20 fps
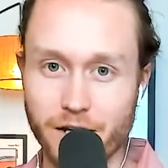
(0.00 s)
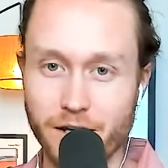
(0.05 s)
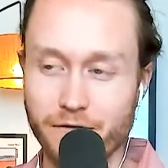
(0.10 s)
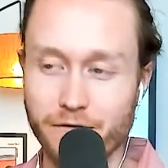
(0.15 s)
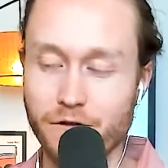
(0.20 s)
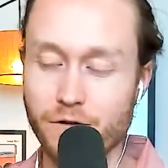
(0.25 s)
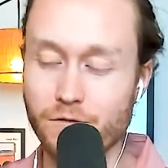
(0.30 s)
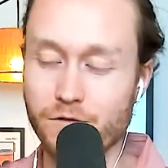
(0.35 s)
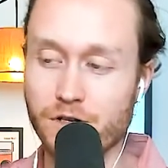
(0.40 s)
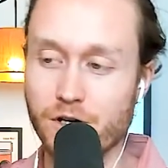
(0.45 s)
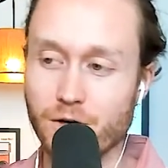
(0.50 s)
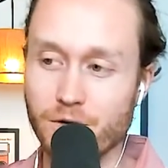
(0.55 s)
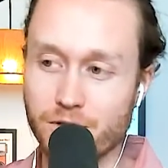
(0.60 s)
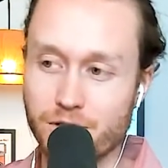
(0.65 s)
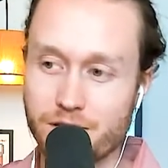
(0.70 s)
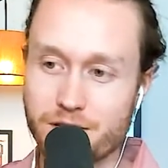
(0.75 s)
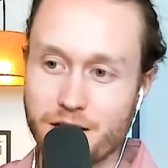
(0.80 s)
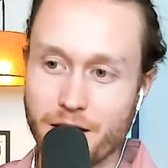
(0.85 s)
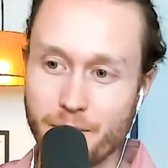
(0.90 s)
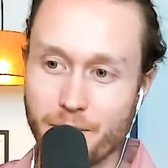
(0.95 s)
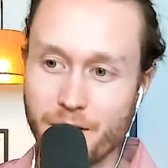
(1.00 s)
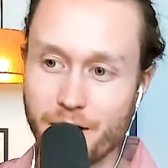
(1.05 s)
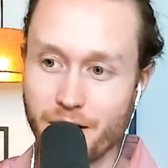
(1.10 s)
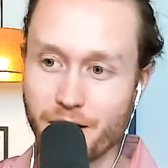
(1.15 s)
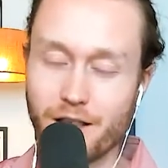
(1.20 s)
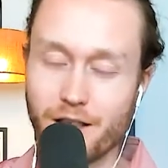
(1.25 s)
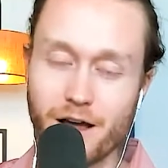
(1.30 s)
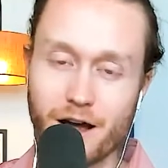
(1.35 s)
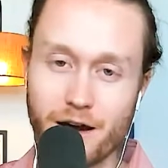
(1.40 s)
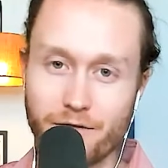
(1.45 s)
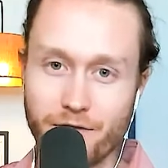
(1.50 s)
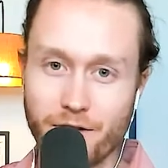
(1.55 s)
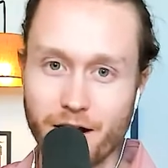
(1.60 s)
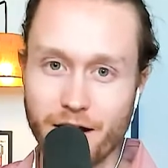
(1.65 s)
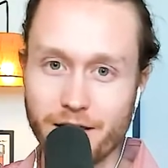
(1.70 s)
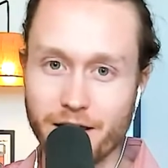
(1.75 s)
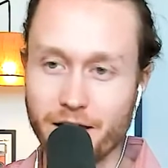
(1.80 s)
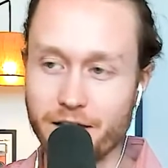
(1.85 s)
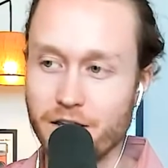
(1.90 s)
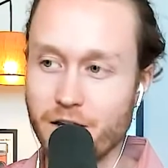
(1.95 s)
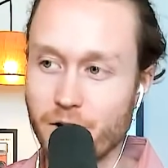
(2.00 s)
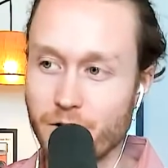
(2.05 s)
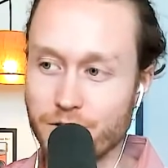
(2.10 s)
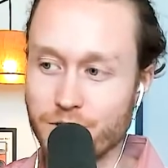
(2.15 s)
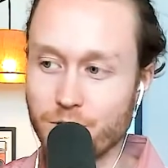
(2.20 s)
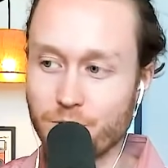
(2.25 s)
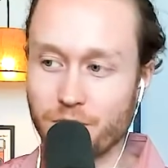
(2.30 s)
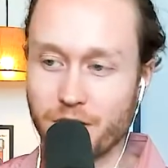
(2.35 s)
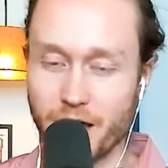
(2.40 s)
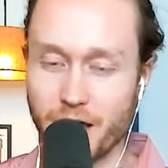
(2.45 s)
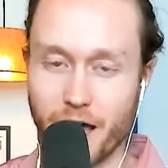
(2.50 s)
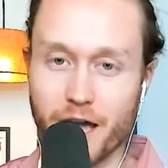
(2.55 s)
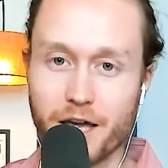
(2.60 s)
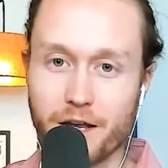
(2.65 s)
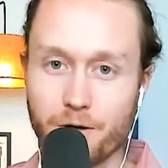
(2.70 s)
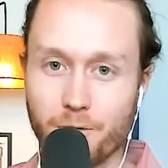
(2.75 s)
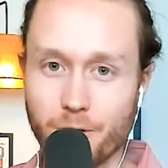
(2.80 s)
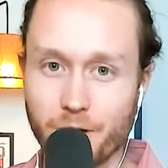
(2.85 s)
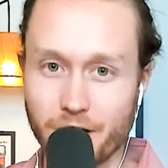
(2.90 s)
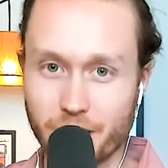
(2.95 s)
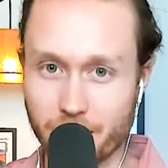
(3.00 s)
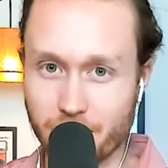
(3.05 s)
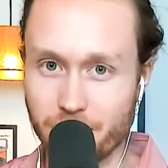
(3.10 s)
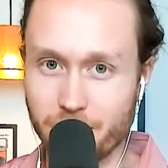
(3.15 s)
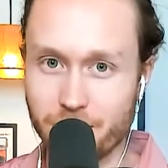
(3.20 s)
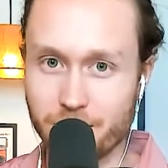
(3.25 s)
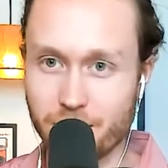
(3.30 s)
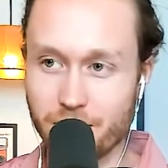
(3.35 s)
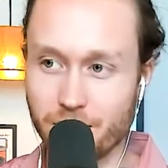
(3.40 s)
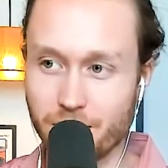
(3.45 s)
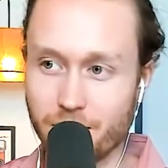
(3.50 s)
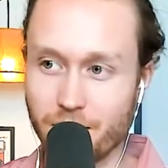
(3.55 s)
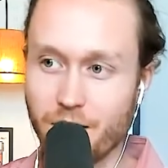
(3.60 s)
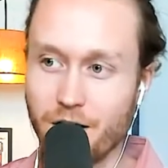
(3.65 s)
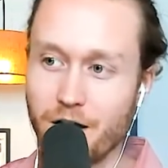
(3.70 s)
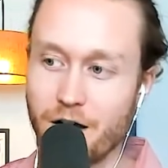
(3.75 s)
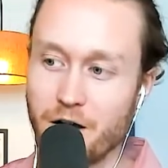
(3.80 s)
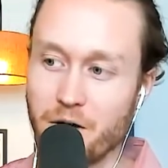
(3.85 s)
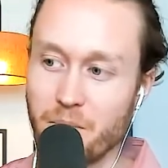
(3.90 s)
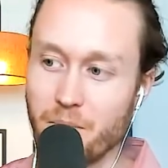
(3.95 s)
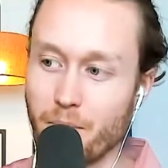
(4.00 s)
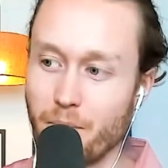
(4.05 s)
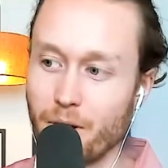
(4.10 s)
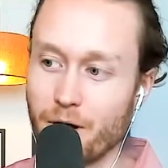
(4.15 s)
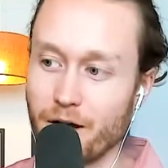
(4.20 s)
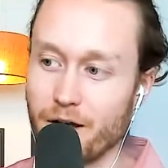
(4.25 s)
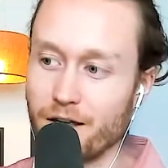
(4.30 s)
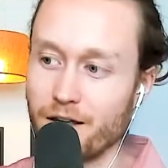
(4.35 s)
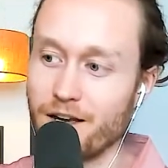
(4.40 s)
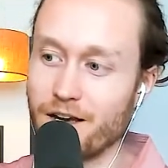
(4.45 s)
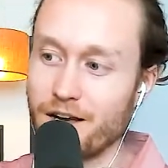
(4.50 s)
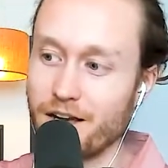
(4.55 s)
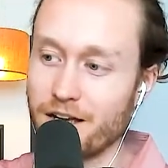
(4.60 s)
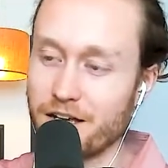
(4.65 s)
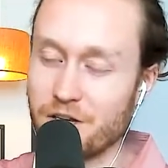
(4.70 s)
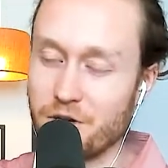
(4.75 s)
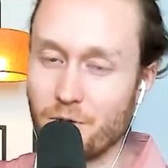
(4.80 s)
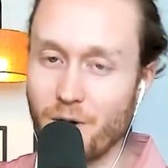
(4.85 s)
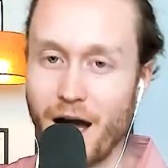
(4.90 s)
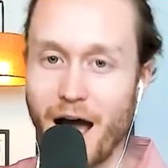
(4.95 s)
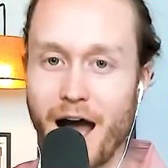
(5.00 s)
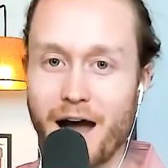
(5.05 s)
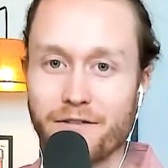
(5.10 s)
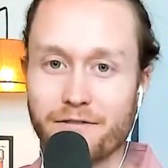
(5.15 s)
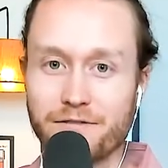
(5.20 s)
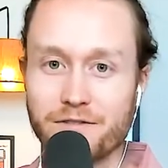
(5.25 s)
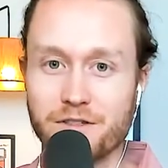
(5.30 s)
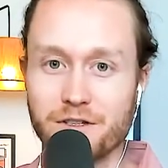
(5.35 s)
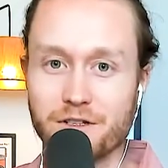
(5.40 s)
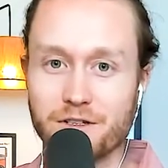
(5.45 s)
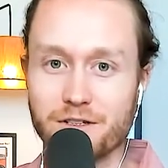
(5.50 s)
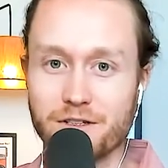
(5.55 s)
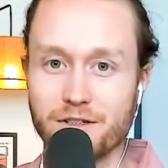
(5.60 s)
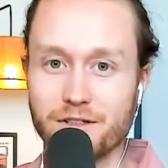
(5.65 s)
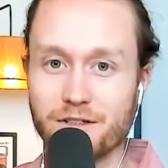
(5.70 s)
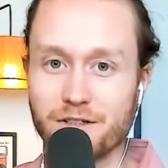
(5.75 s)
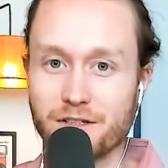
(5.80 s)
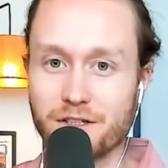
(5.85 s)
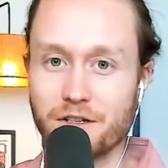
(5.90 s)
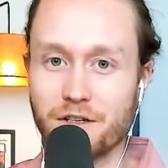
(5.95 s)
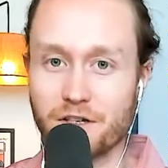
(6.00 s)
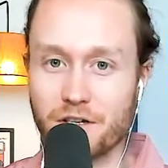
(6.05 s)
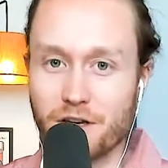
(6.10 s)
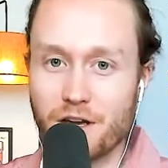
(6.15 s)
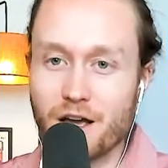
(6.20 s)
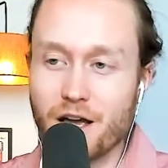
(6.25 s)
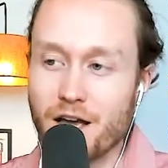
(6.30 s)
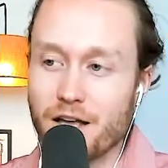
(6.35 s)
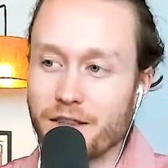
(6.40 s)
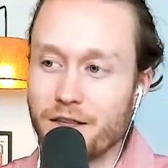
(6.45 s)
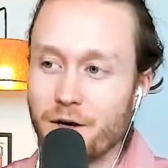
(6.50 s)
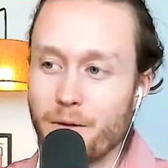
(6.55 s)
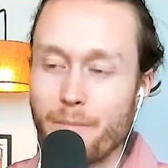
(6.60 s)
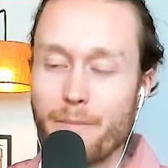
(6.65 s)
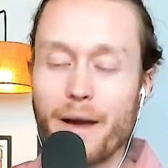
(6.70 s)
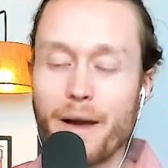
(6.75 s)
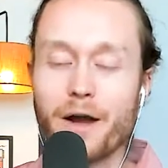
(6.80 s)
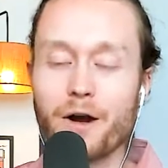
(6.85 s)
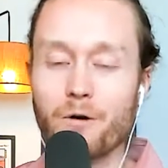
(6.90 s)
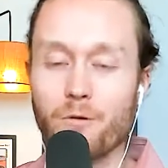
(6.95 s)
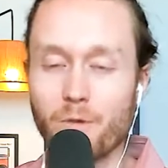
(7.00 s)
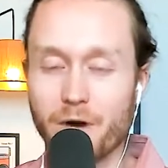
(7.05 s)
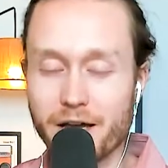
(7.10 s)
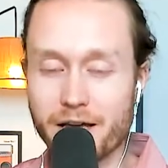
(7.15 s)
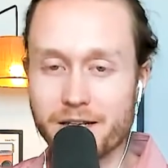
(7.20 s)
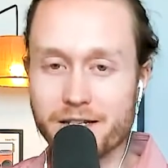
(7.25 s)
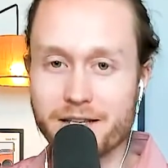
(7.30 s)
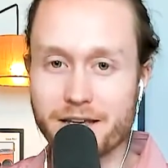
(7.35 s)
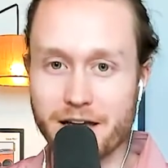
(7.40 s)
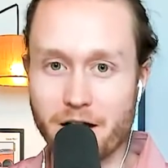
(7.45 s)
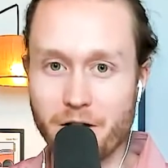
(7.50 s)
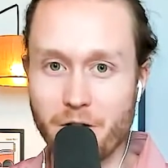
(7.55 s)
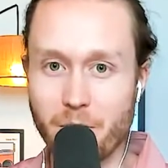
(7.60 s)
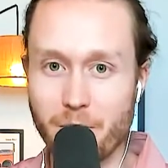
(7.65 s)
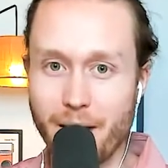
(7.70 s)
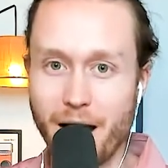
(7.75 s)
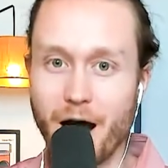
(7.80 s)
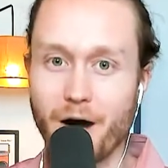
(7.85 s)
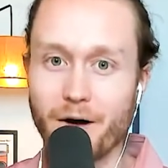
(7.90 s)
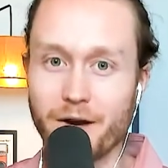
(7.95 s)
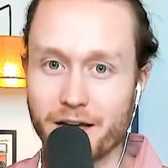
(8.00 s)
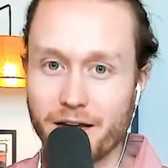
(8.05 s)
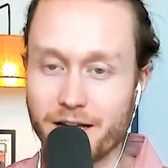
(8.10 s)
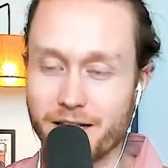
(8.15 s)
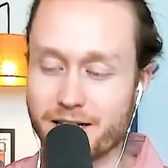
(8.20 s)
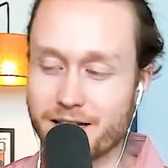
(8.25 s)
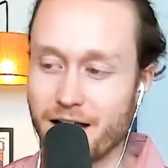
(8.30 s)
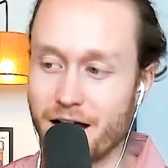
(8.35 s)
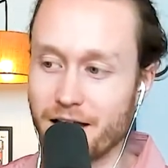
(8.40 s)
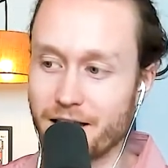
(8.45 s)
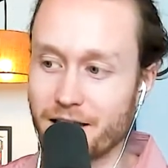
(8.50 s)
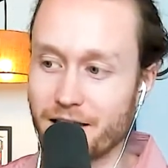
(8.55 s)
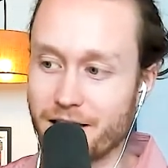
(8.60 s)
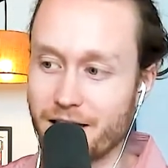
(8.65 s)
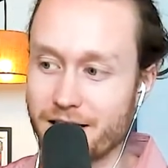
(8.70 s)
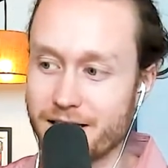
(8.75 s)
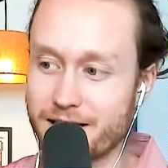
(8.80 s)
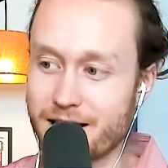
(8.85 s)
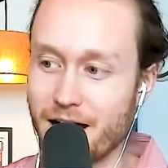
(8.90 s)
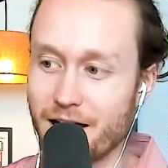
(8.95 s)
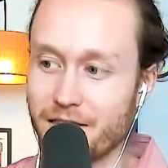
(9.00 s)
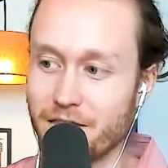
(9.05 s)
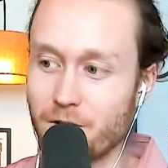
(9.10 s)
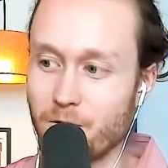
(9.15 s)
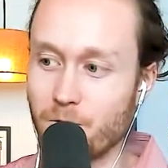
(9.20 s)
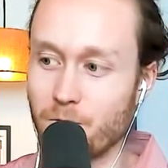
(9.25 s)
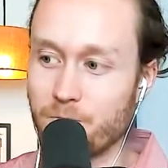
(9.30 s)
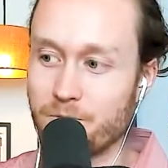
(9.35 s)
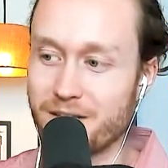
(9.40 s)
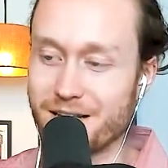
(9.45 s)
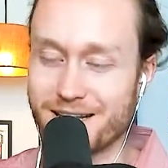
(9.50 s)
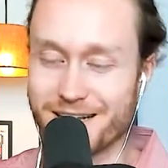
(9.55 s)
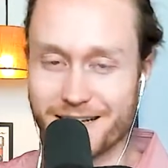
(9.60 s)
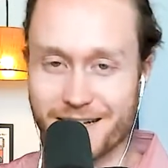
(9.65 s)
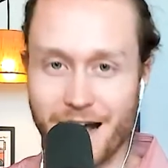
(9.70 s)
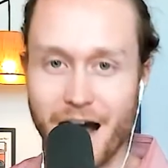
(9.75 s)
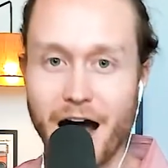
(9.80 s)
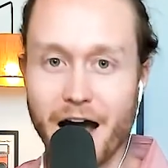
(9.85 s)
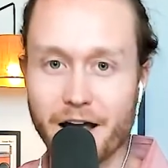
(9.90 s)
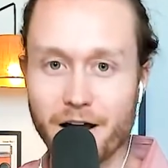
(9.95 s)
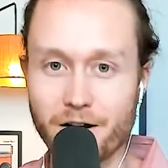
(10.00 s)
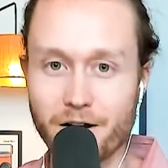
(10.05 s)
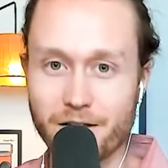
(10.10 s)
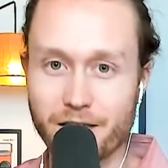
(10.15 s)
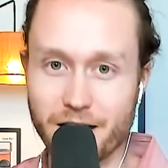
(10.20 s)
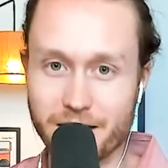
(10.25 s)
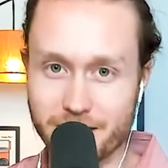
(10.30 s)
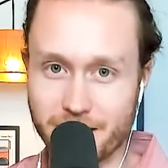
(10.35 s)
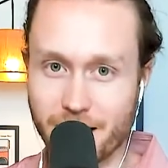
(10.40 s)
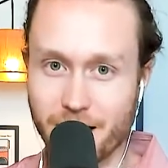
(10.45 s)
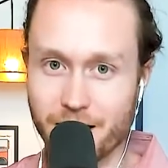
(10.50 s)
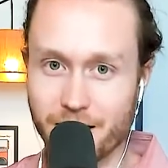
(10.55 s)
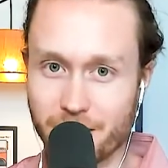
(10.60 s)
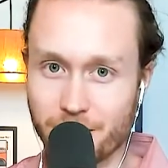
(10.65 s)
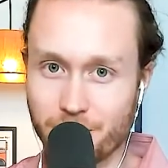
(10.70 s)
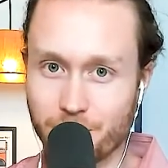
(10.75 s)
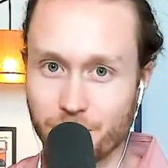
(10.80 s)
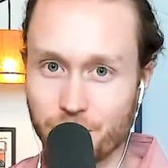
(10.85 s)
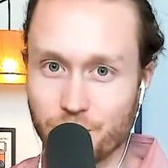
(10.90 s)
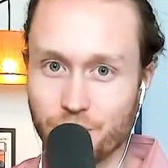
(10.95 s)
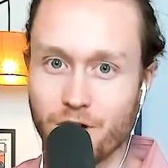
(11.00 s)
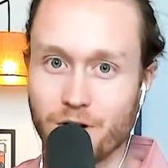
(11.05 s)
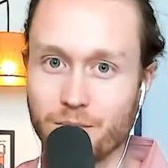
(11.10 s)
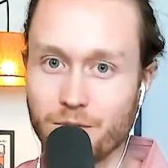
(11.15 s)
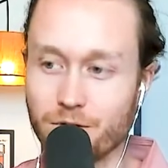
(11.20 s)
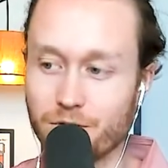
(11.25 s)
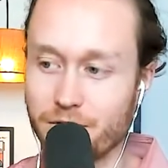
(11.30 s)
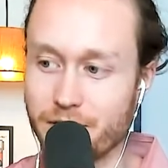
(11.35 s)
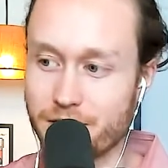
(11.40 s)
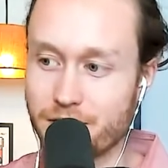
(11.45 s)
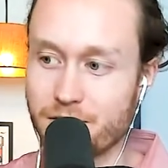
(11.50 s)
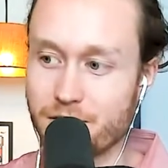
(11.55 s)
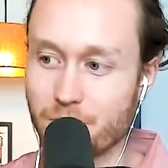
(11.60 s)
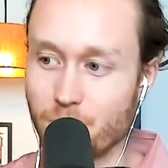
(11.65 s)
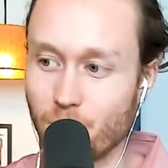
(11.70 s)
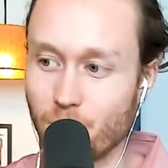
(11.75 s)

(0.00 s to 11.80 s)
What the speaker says: If you don't step in and clarify that, no, it's okay to want a cookie, but you have to, there are better ways to go about it. It's not the desire that's getting you in trouble. It's the